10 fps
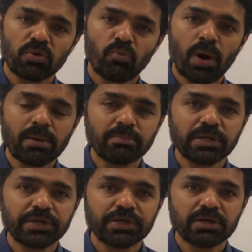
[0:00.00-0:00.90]
one
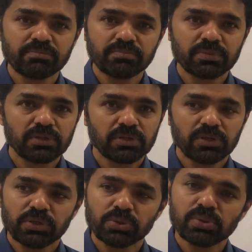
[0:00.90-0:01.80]
medium
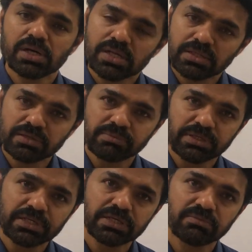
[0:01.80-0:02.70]
to another
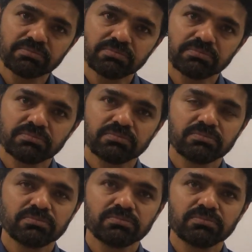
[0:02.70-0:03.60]
medium
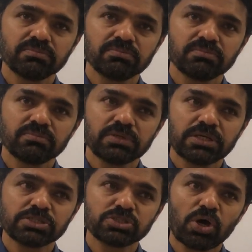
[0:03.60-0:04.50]

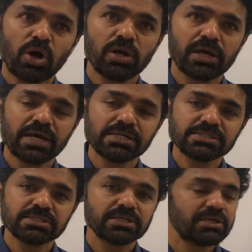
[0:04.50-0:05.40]
is called
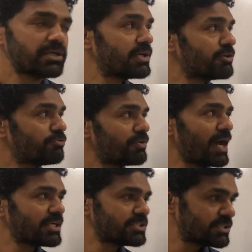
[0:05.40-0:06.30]
as
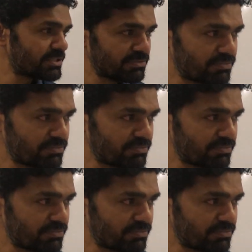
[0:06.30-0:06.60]
refraction.